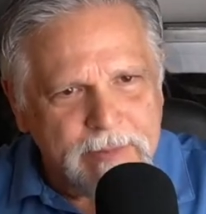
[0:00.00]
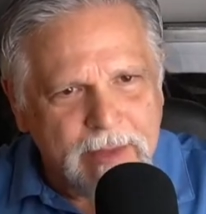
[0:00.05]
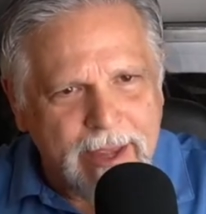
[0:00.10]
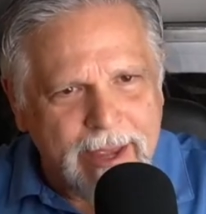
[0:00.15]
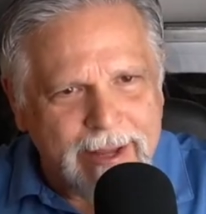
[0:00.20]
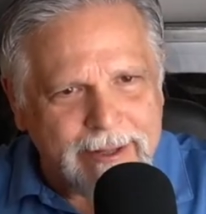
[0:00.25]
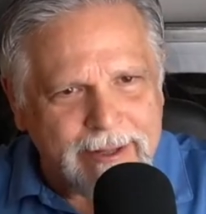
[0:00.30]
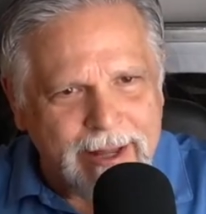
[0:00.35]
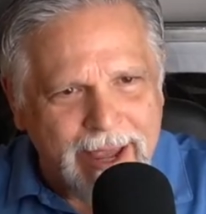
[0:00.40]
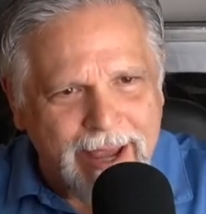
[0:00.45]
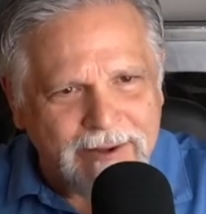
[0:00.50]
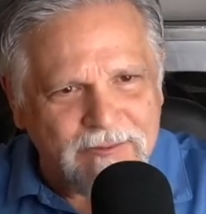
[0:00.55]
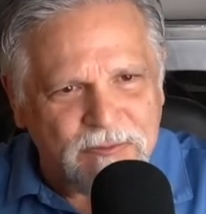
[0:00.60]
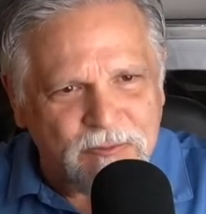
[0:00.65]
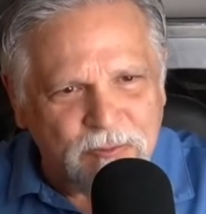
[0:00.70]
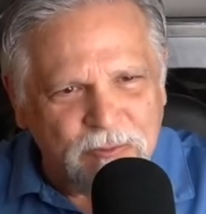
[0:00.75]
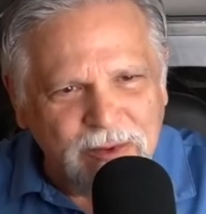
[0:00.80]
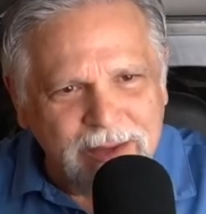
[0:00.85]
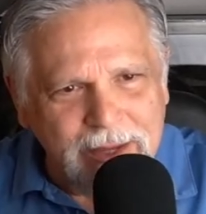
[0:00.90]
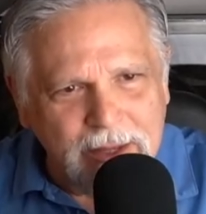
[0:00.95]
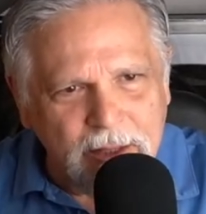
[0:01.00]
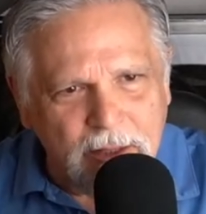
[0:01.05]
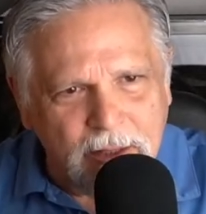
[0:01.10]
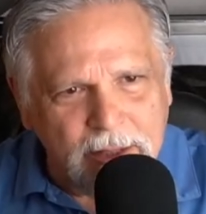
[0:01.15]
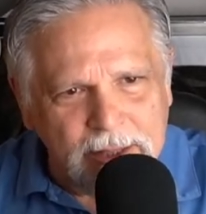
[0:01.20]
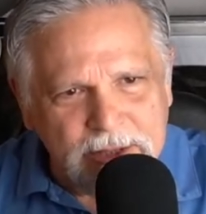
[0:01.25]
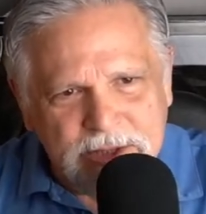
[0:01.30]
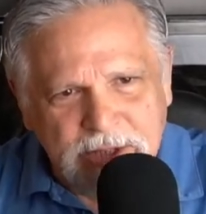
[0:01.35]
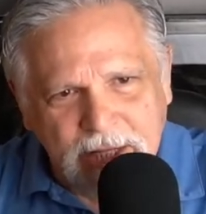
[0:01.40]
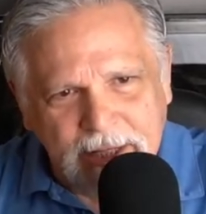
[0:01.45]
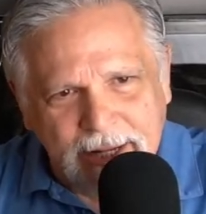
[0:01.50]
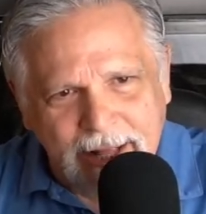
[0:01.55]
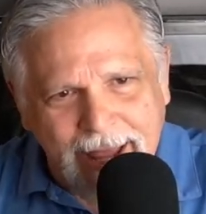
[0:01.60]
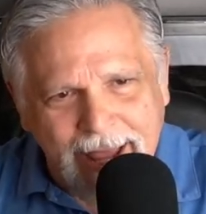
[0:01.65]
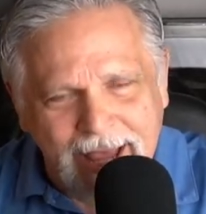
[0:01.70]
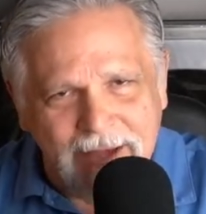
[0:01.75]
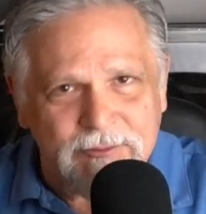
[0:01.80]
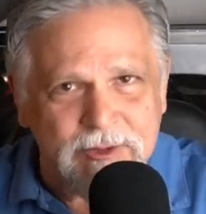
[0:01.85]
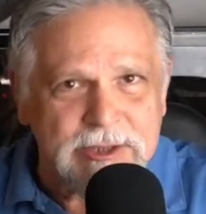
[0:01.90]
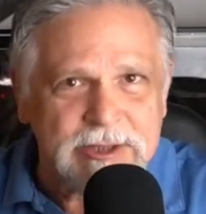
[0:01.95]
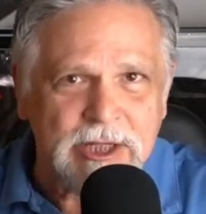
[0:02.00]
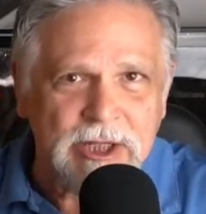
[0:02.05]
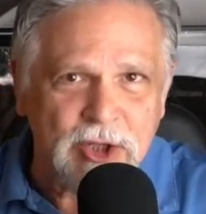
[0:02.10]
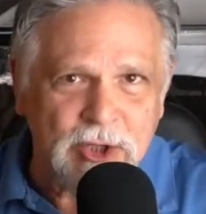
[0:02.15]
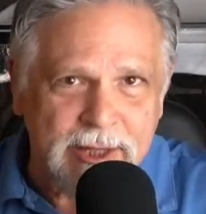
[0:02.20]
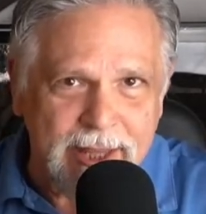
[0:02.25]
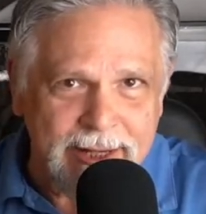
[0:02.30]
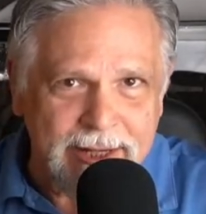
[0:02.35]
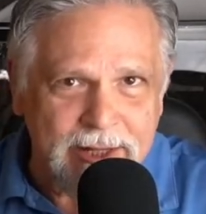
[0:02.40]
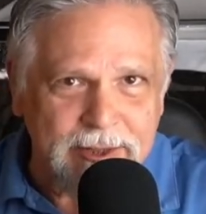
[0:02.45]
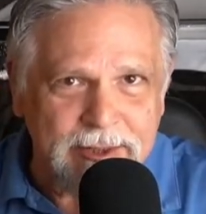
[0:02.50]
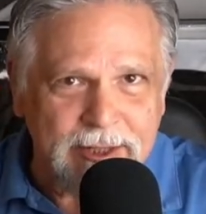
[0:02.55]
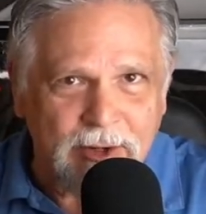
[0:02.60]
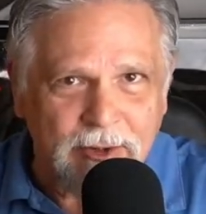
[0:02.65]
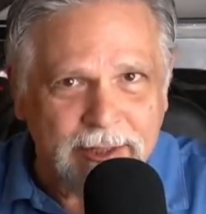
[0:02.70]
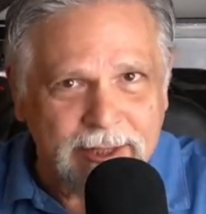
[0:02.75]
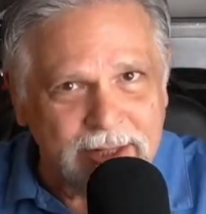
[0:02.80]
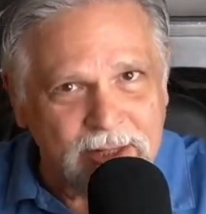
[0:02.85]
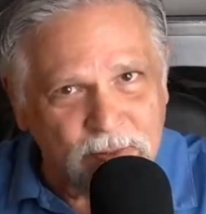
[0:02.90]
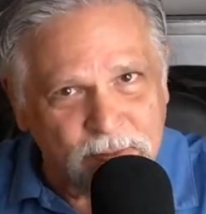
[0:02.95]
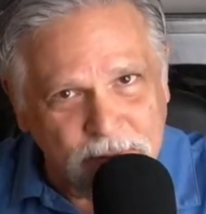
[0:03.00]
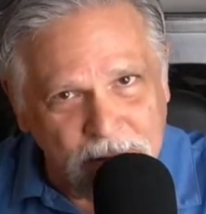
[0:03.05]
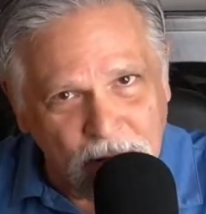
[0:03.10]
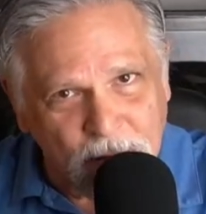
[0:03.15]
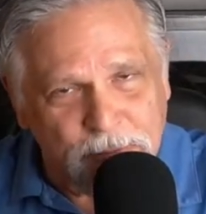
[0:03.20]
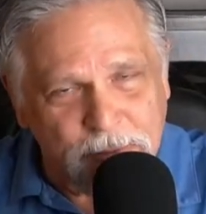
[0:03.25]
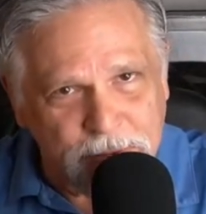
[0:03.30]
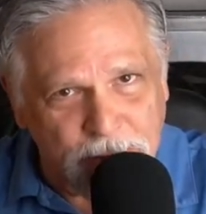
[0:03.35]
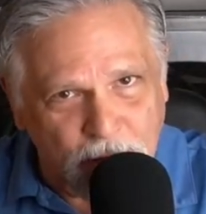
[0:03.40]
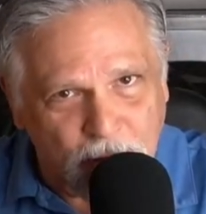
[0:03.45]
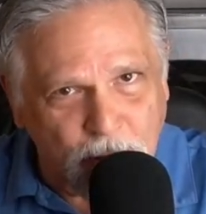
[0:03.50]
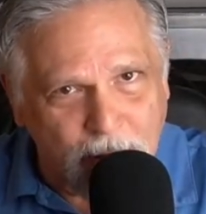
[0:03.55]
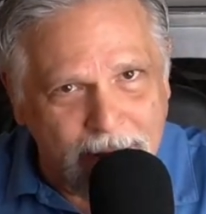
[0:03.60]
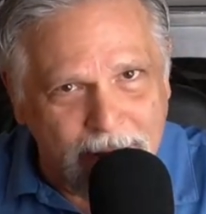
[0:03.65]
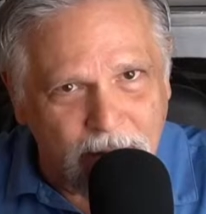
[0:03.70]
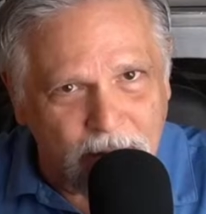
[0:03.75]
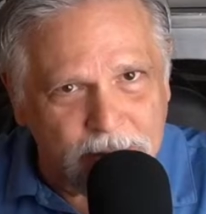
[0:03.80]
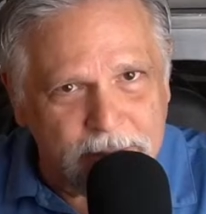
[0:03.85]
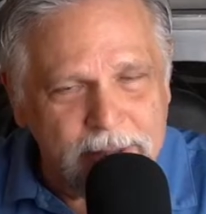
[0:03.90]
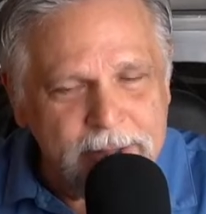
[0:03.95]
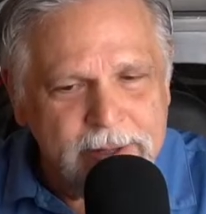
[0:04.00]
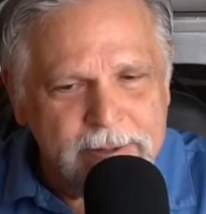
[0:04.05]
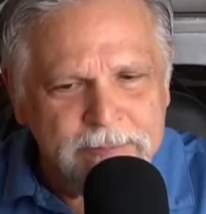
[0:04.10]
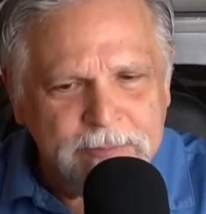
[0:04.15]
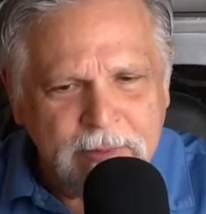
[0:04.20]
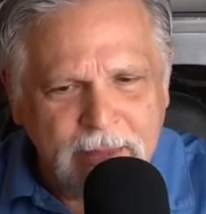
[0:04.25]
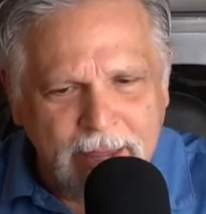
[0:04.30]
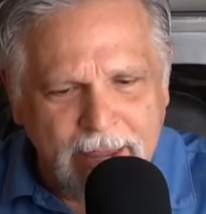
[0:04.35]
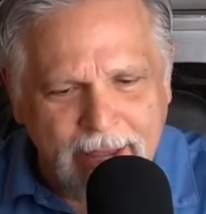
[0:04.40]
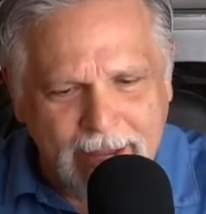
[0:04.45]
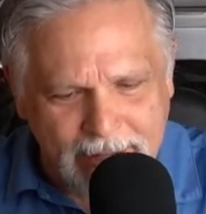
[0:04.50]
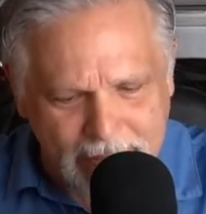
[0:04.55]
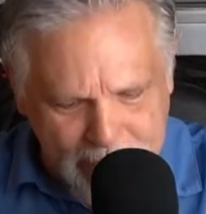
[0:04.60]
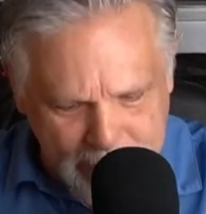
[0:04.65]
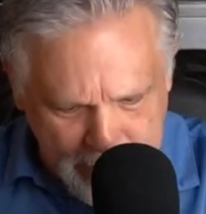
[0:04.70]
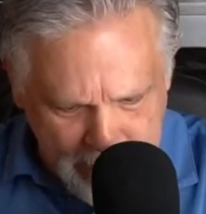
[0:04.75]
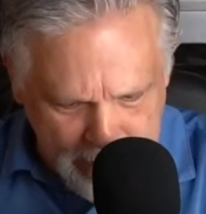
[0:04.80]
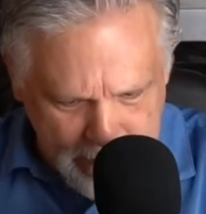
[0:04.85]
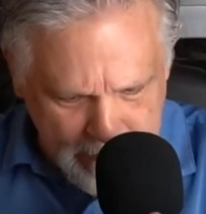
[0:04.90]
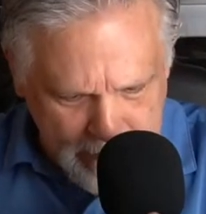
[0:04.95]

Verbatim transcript: and and feel it's going to have until you get in there and get a feel for the crowd, and